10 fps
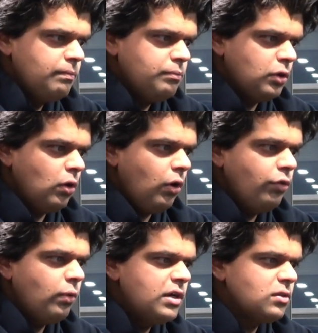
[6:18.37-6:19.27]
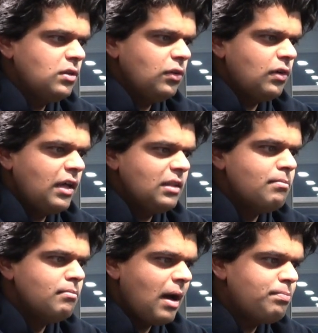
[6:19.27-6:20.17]
But otherwise, on the other hand, the
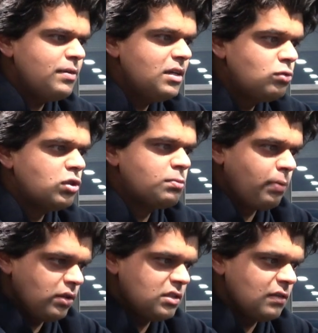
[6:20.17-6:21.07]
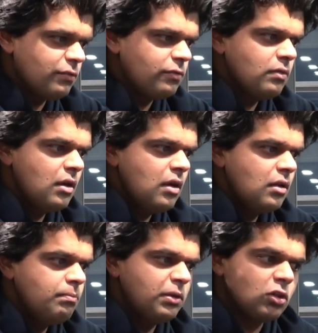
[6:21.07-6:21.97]
map is responsive,
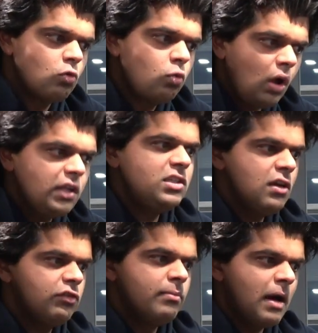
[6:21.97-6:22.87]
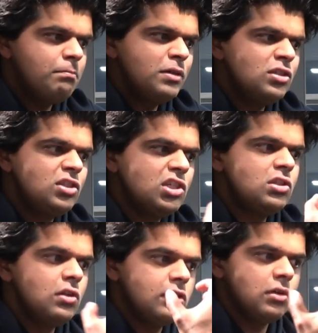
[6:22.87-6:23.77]
but the quality of the map is
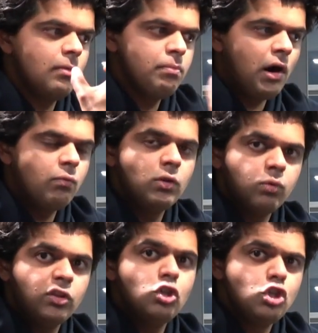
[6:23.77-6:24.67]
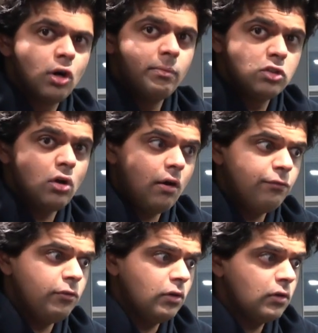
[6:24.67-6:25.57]
just not on par with what the Germans
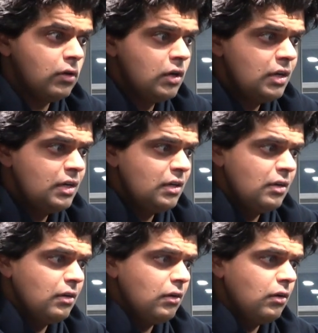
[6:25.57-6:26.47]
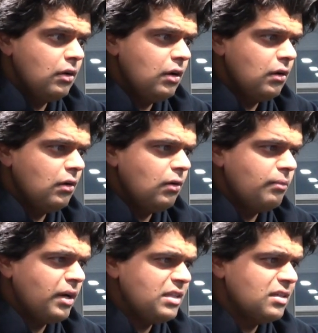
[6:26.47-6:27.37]
offer. Oh
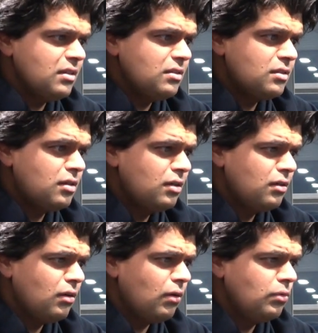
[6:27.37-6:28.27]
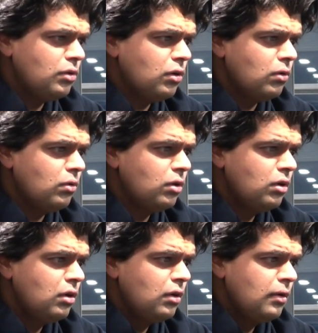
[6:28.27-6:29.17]
my days. Oh no.
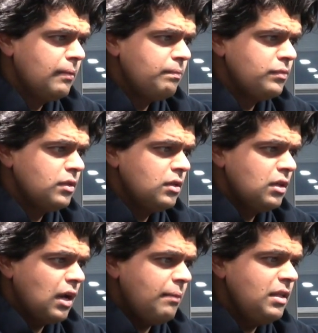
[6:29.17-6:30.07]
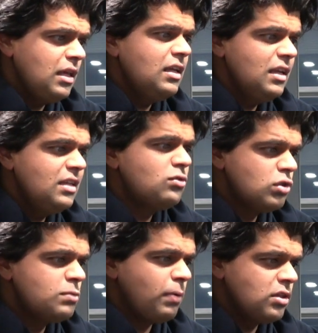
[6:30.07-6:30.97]
I mean, it is
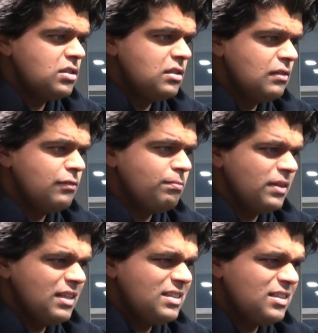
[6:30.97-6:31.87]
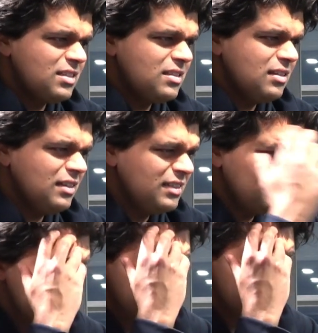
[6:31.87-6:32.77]
responsive, but it's just,
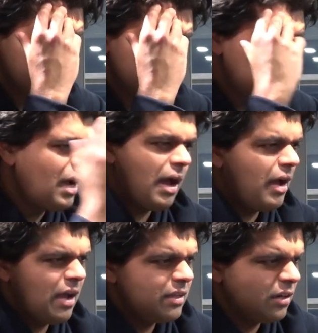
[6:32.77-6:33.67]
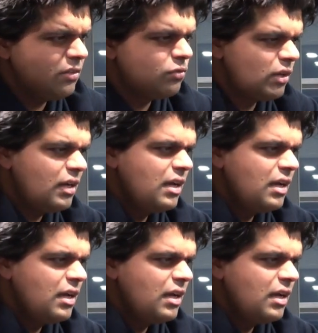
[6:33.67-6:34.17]
I can't,